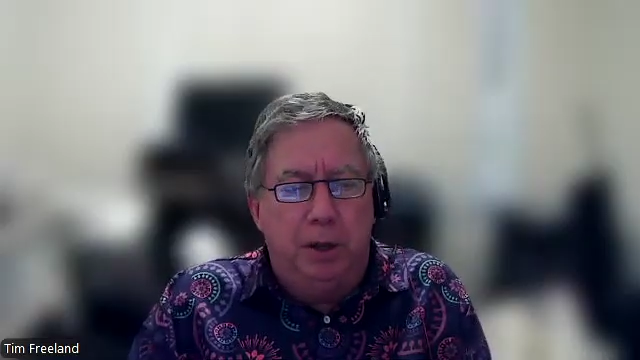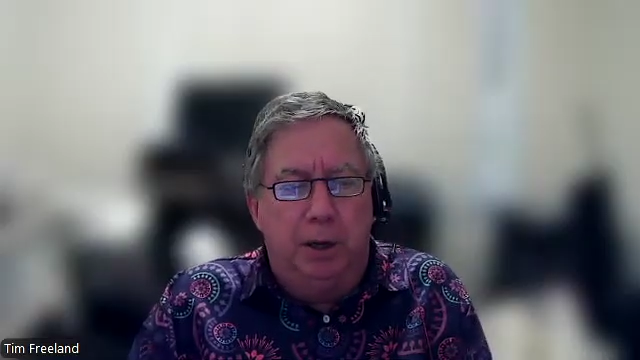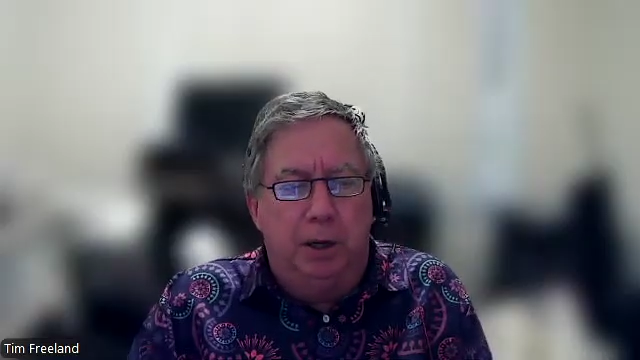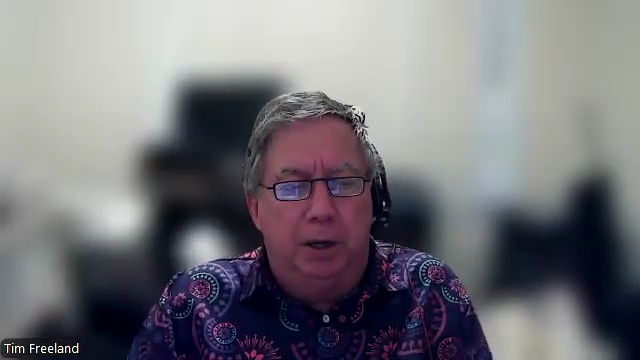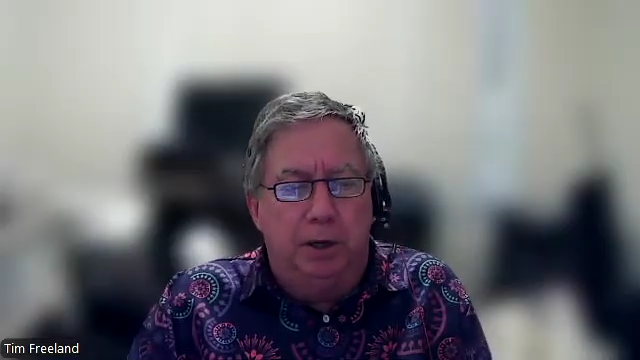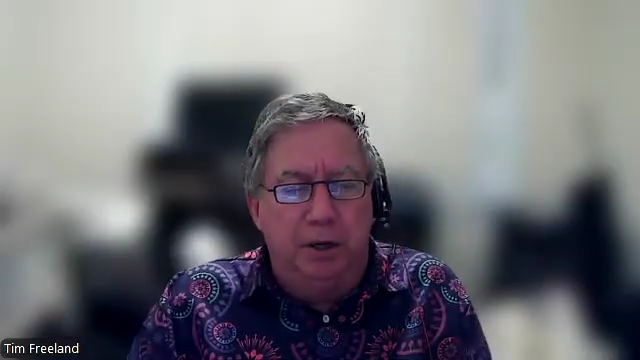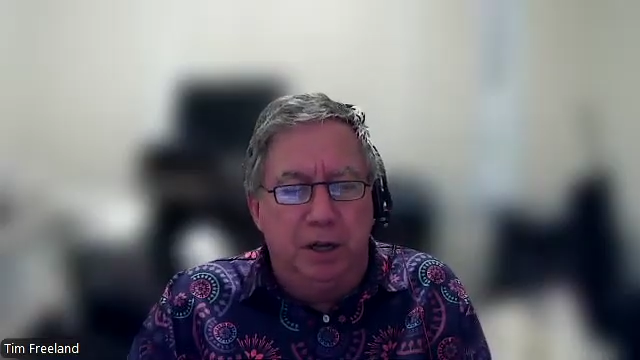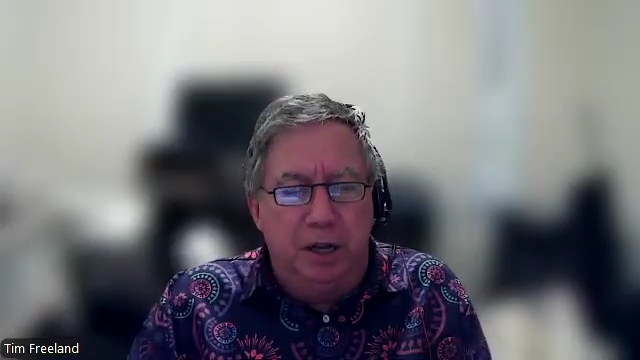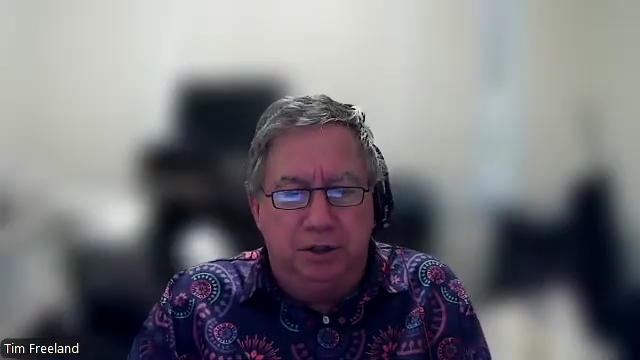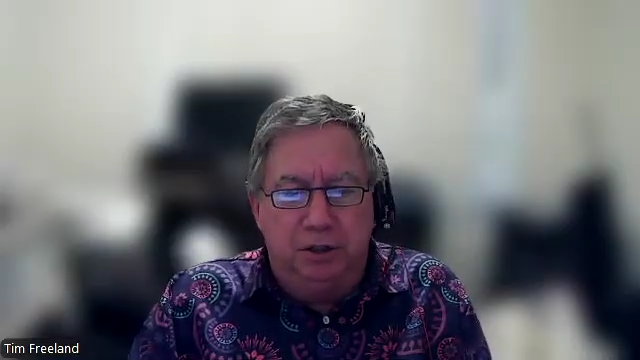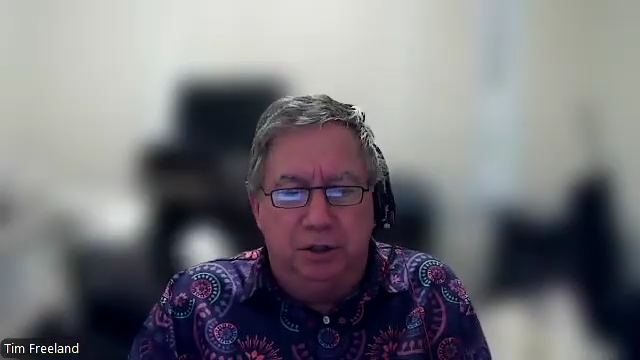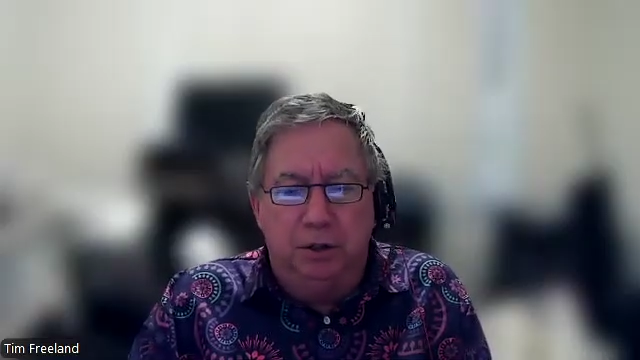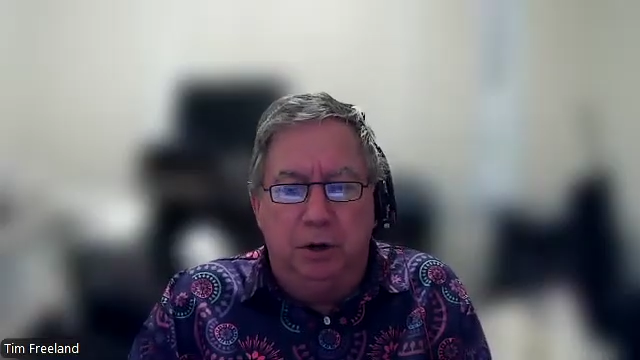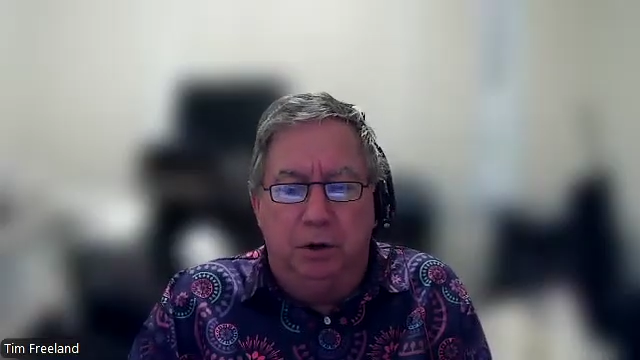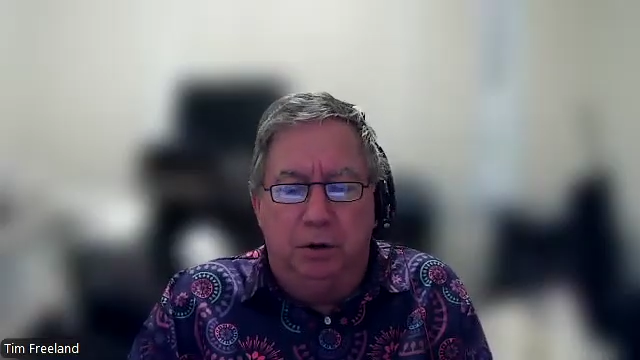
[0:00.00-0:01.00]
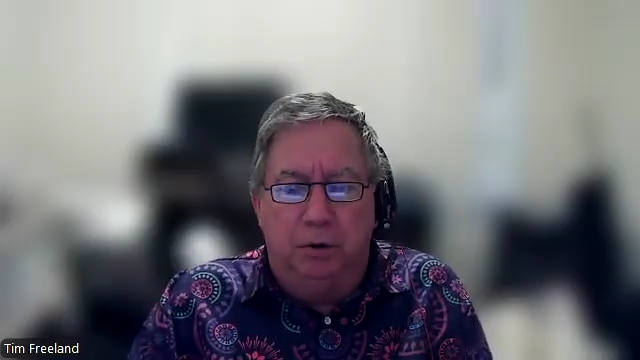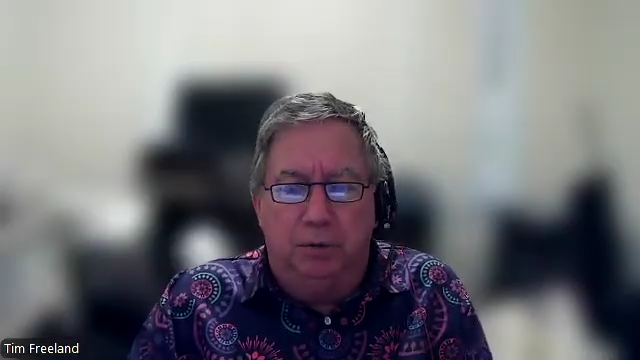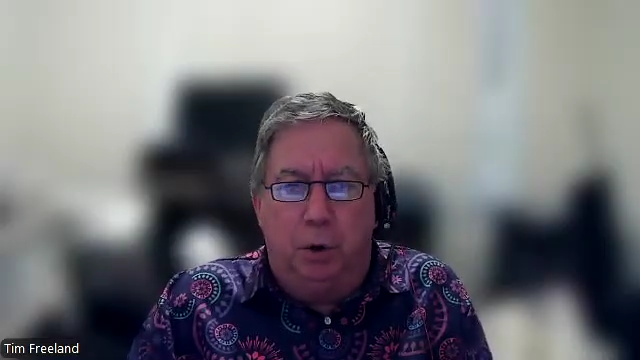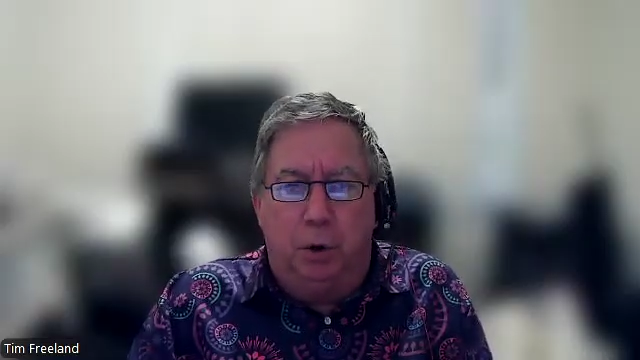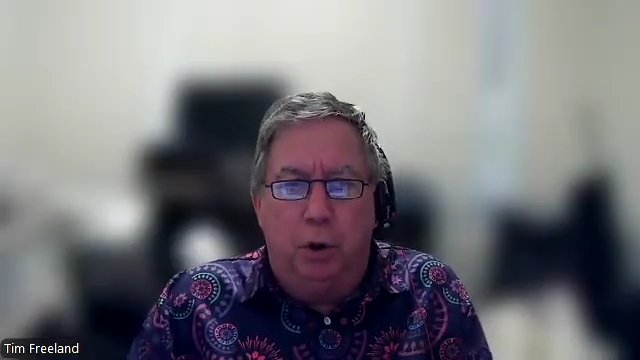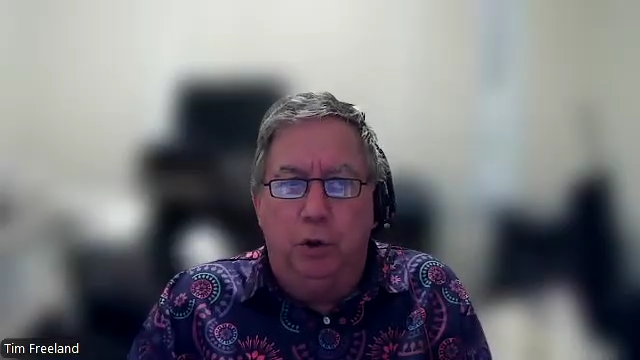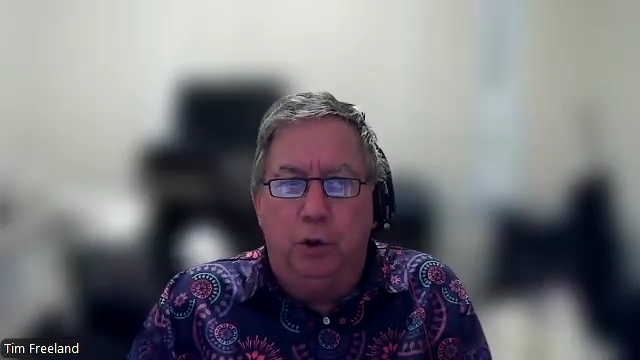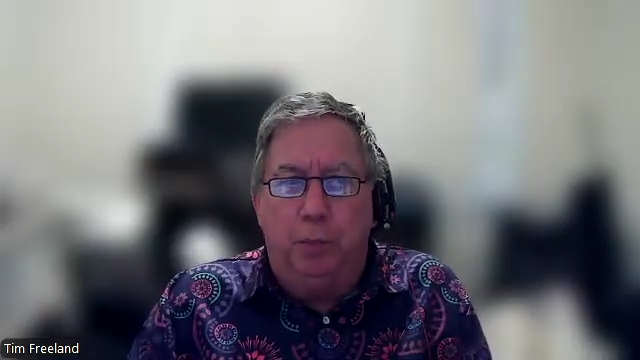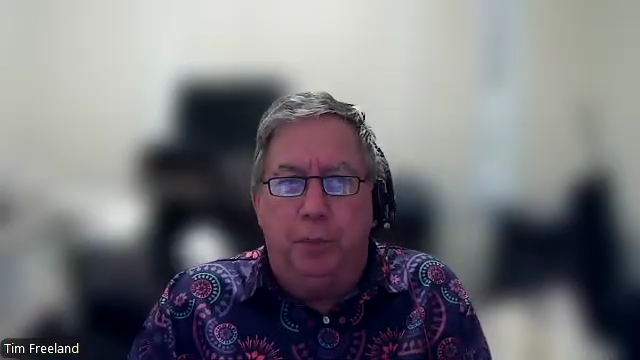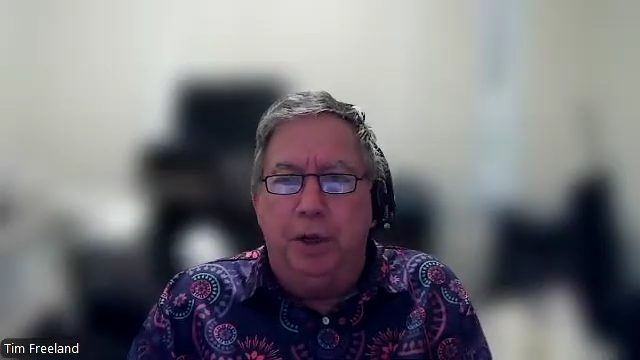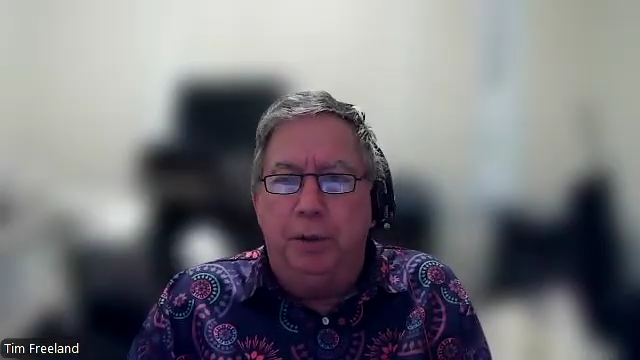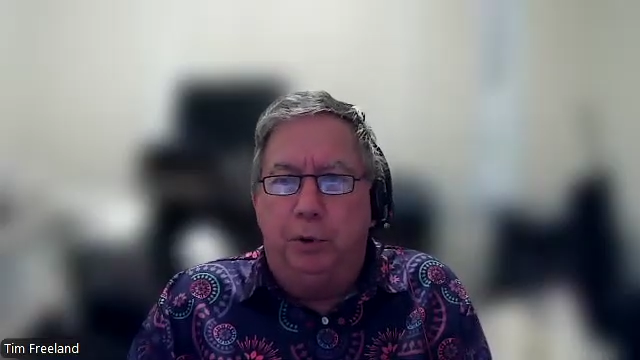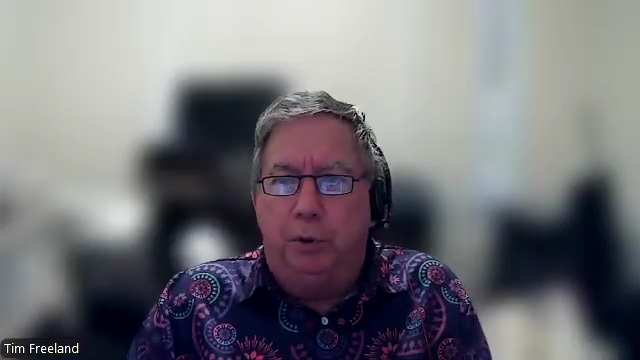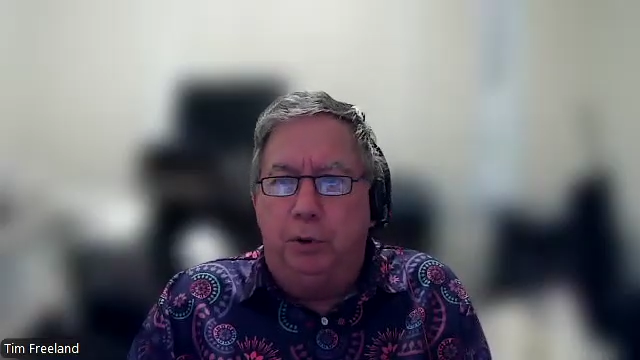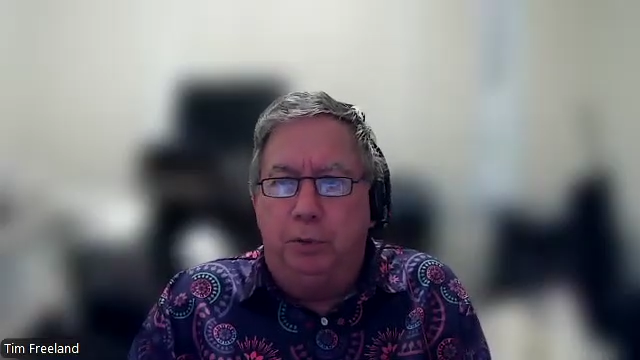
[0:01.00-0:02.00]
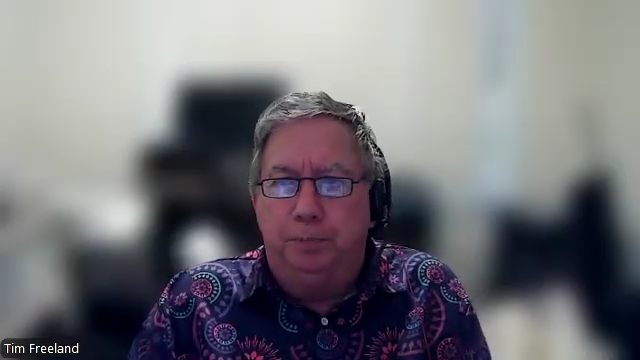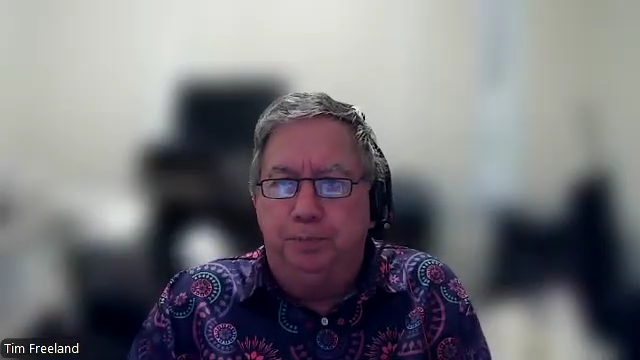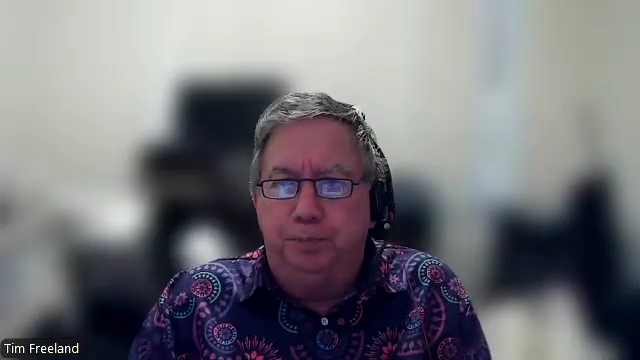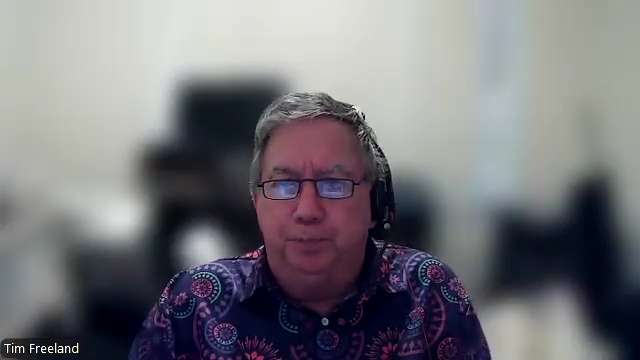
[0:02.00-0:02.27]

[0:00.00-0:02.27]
Nixon, of all the people